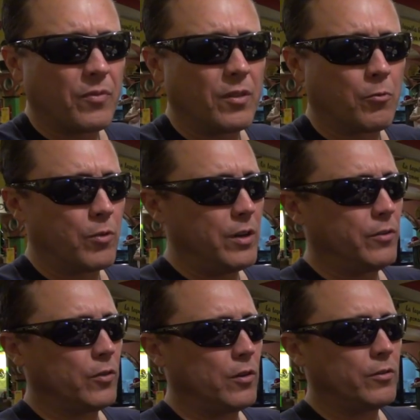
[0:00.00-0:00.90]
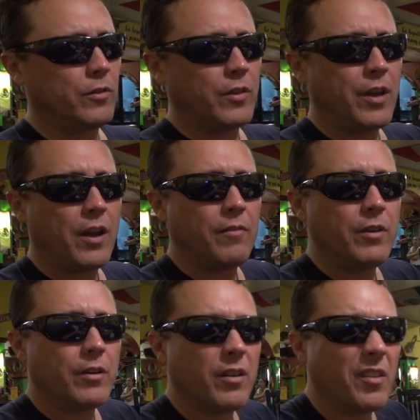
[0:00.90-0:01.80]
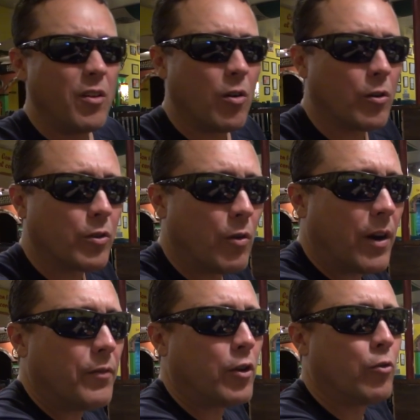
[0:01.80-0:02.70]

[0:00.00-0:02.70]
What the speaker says: The red sauce that they have here, and they also have the